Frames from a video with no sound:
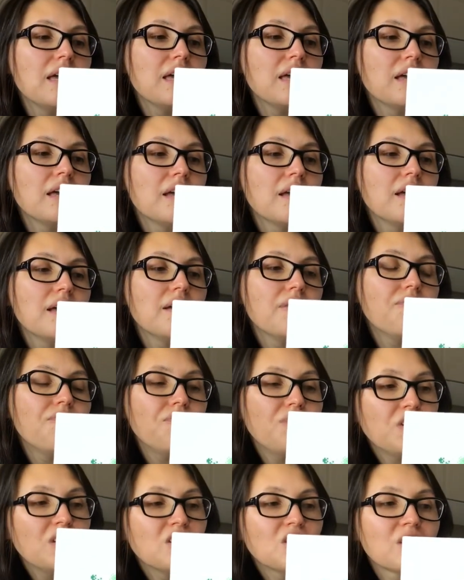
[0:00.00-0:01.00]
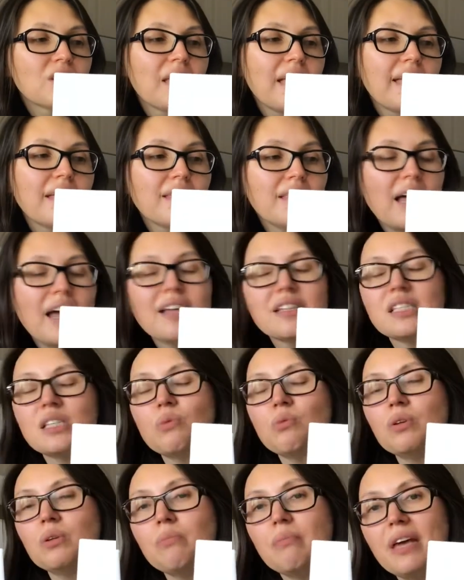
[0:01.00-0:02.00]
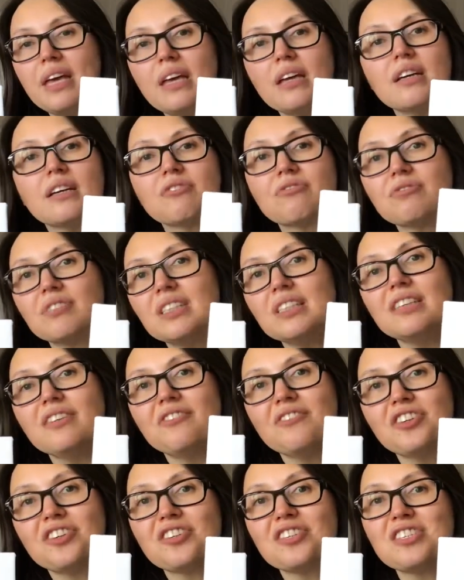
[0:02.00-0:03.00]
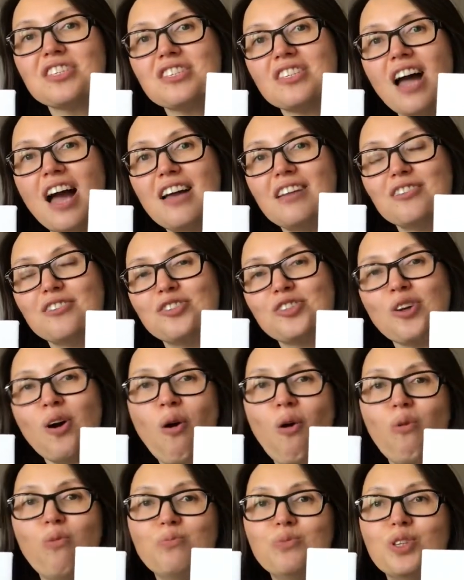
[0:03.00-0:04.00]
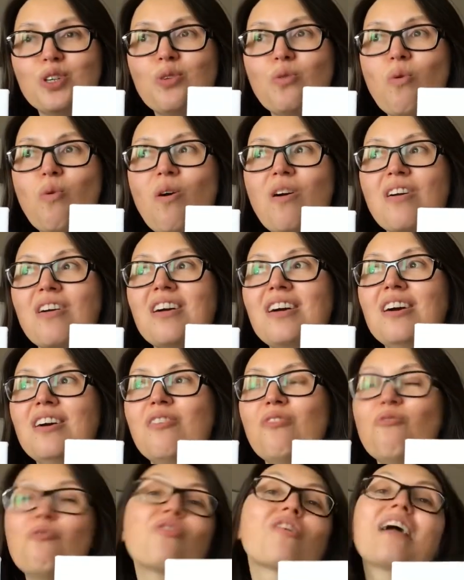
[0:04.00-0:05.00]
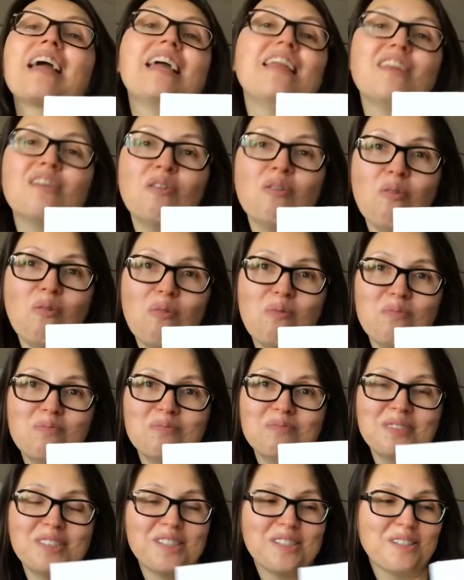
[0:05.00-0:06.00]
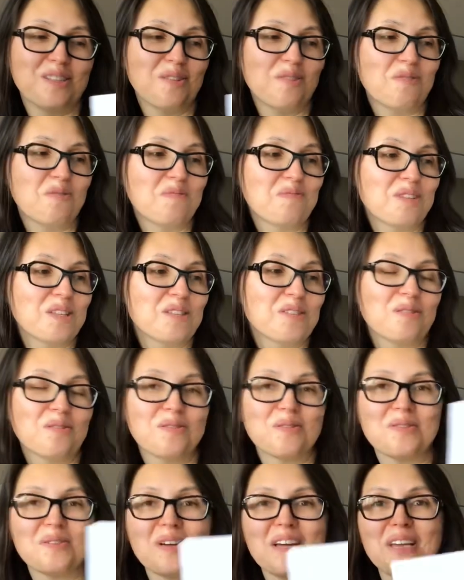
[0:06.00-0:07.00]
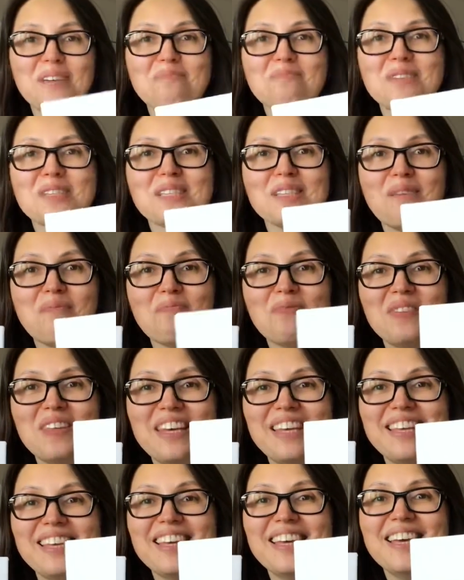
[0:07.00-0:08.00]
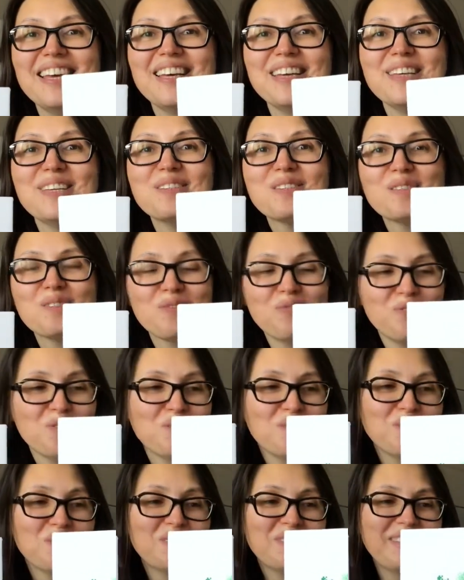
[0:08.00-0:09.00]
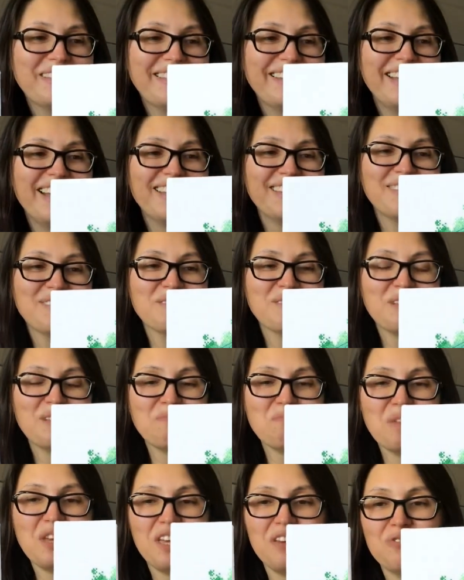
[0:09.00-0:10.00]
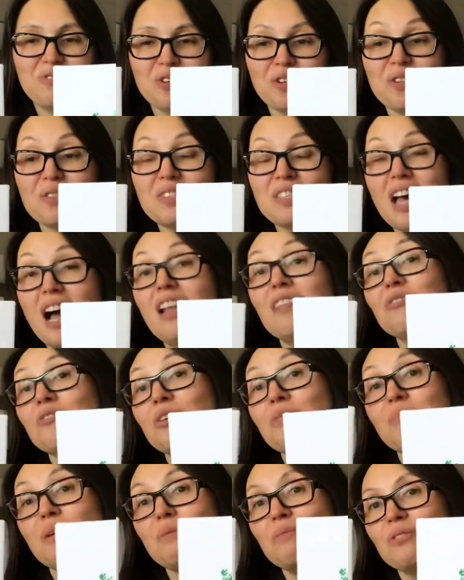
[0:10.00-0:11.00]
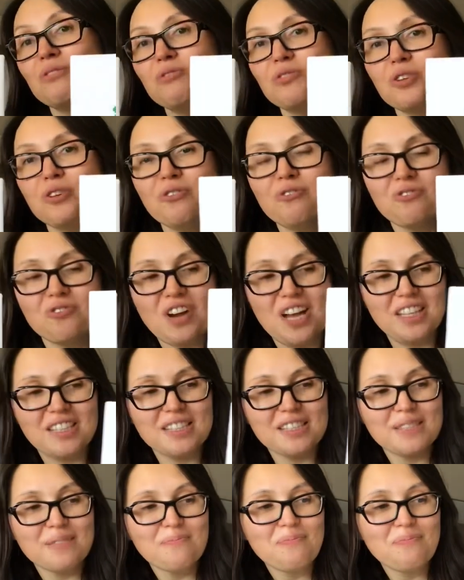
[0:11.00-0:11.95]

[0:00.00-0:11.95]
uh, finished like that they will make a really very stylish home decor for any home so it's also can be something useful that you can make for yourself or maybe for your friends